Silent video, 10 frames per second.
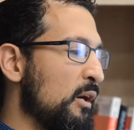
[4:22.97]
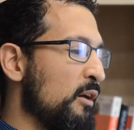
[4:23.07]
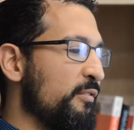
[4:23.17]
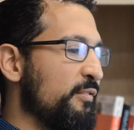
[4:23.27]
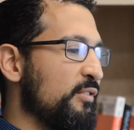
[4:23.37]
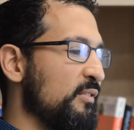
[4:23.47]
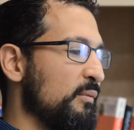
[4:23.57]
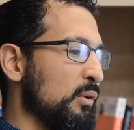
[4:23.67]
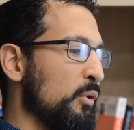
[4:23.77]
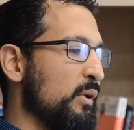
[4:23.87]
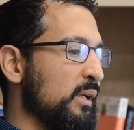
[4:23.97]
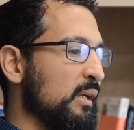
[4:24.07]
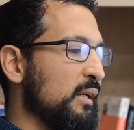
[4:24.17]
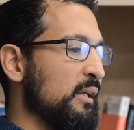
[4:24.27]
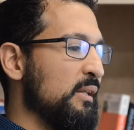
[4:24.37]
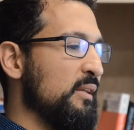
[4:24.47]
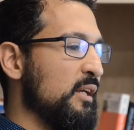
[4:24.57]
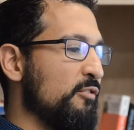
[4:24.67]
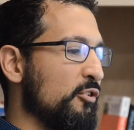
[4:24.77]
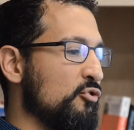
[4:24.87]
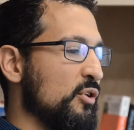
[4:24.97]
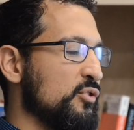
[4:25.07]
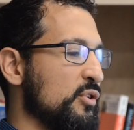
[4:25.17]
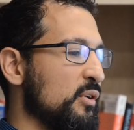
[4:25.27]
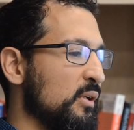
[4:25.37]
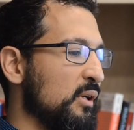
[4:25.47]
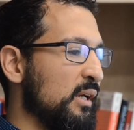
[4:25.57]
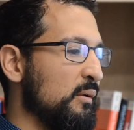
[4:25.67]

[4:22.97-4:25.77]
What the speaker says: offloading the infrastructure